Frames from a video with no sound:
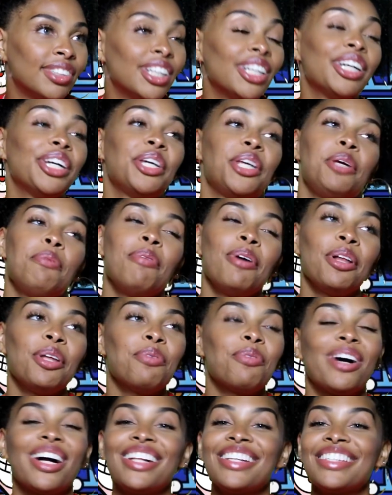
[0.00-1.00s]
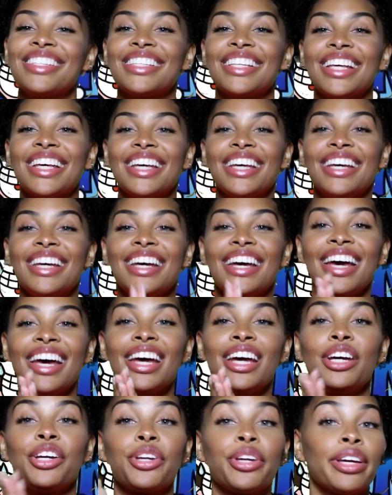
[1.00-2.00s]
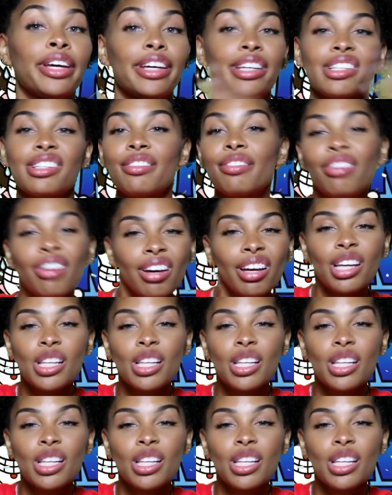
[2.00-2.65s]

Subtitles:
He probably wants his